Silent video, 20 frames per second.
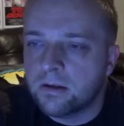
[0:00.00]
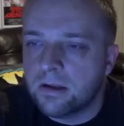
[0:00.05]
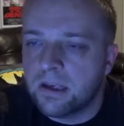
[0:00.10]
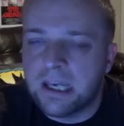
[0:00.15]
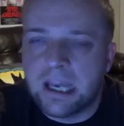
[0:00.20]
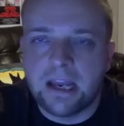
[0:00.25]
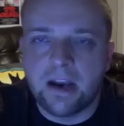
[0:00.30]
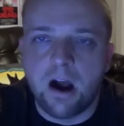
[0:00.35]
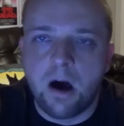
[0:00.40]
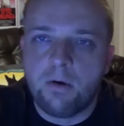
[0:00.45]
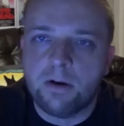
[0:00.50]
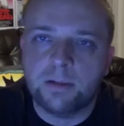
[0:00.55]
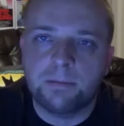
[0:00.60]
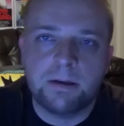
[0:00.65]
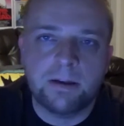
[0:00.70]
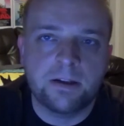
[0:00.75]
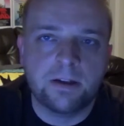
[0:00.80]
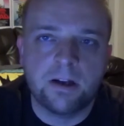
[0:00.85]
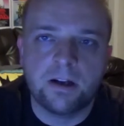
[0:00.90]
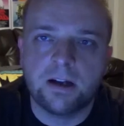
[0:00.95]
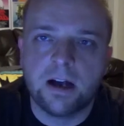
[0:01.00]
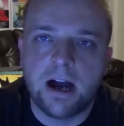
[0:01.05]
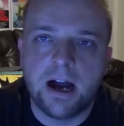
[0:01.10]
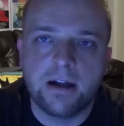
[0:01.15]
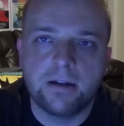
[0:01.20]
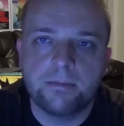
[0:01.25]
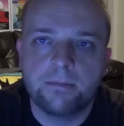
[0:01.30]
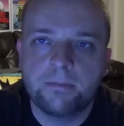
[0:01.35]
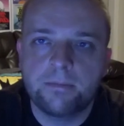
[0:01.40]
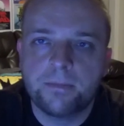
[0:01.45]
you can't always be the good
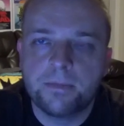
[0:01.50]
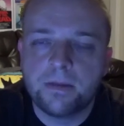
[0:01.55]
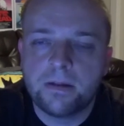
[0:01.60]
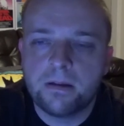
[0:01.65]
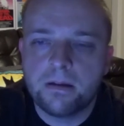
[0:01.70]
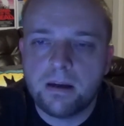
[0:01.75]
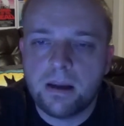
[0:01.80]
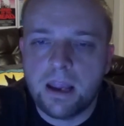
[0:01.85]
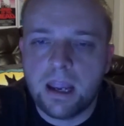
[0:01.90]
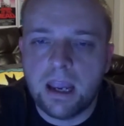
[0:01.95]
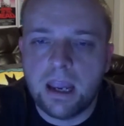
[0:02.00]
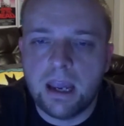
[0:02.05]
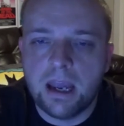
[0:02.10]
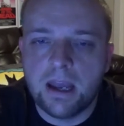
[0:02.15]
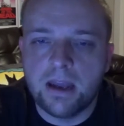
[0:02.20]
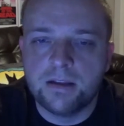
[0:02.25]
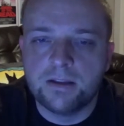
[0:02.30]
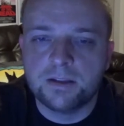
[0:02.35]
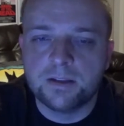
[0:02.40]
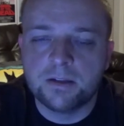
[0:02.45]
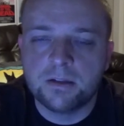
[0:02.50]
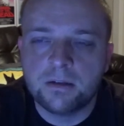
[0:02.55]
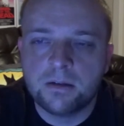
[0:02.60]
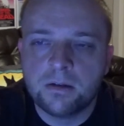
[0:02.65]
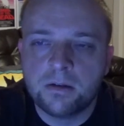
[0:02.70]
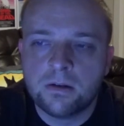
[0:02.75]
guy. And